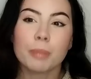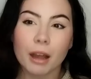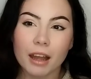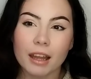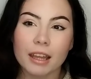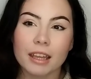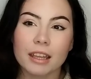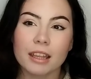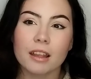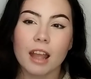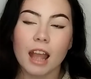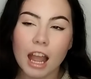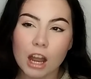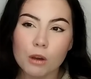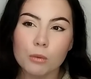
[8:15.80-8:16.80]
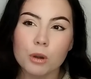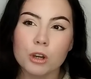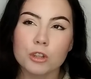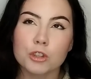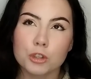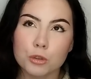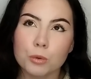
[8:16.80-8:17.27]
by
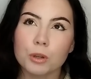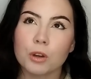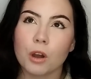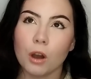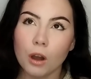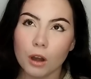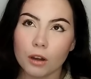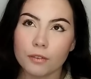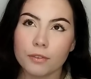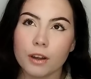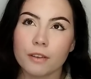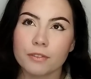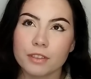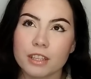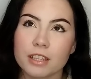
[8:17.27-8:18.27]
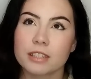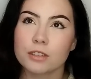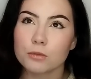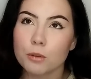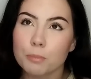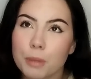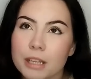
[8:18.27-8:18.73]
hour 2.5 of
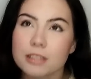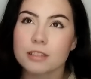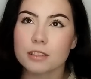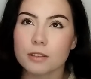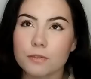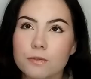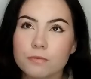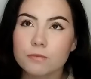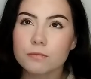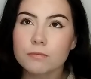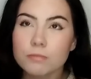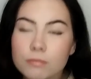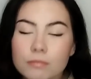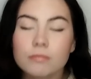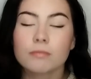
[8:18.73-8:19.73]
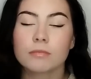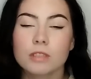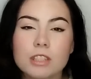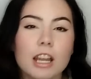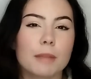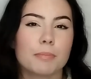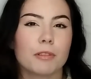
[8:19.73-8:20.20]
this repetitive
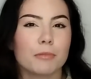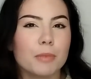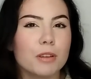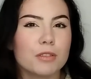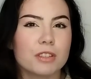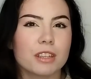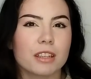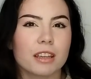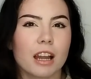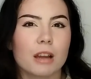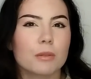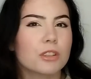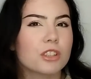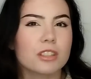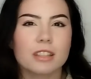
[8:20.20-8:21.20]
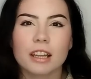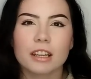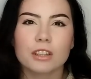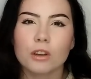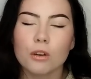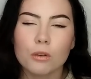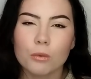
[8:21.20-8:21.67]
type of music, I was just
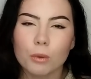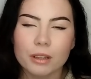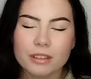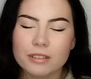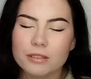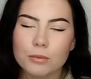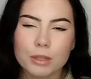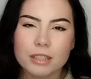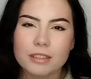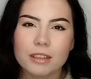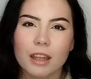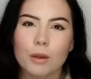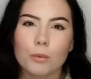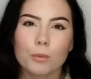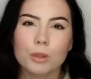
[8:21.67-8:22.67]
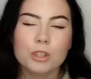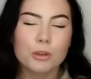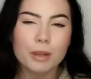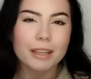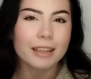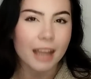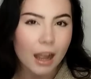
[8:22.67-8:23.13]
like, no, what, we're
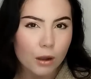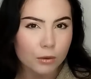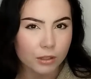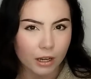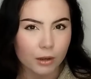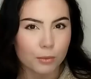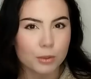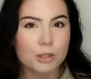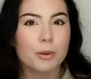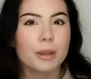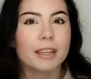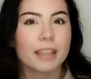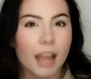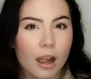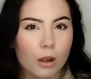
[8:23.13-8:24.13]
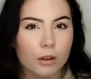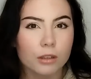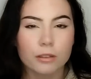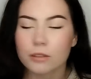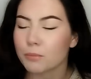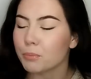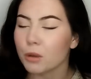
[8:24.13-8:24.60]
doing Gown now, we're doing
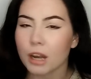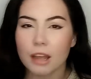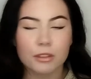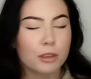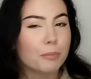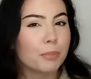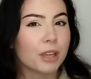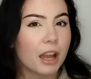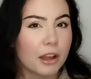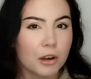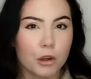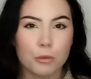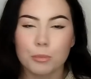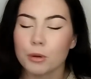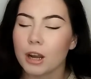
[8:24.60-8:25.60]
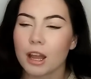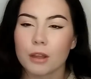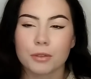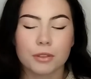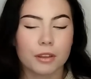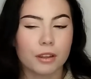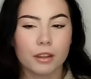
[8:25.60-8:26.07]
Gown. Pull out the piano, pull
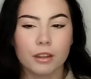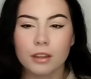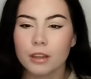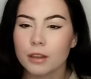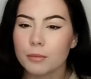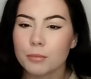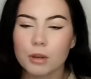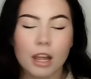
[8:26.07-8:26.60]
out the